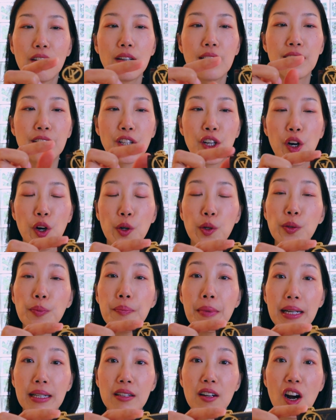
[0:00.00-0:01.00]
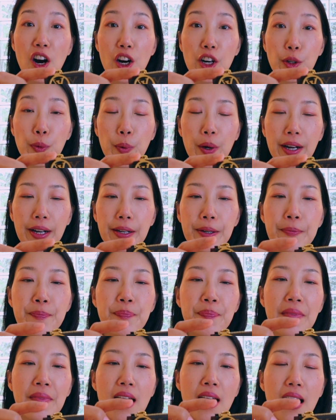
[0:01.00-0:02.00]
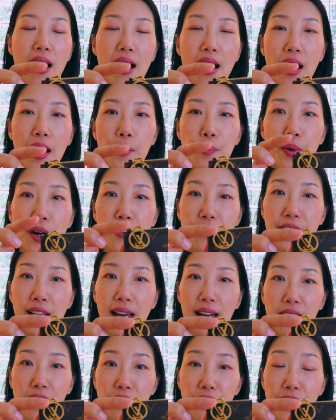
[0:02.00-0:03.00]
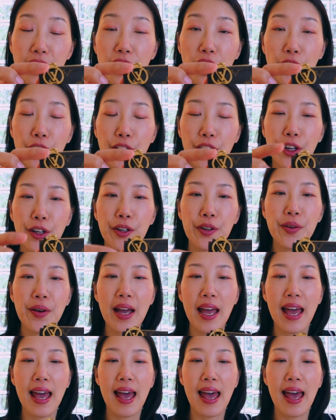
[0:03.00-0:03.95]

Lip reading: in gold metal hardware of the LV logo,